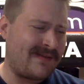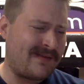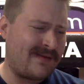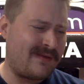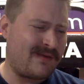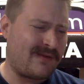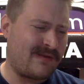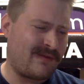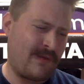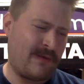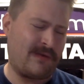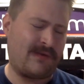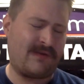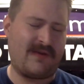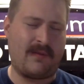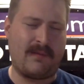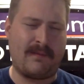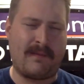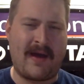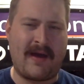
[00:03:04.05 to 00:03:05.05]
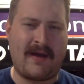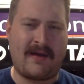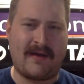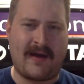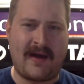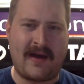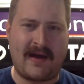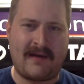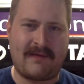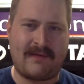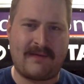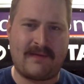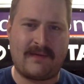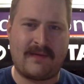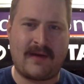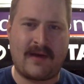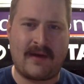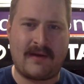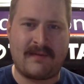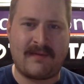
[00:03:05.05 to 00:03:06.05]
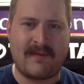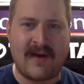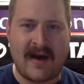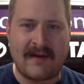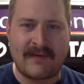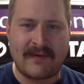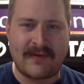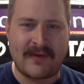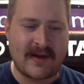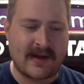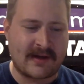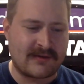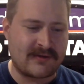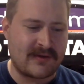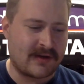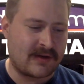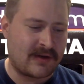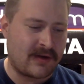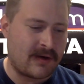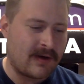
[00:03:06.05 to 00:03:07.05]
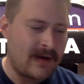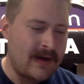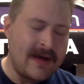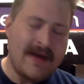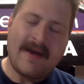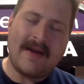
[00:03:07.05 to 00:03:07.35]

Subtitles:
this was his first 1.5 mile top 5 in the next-gen car.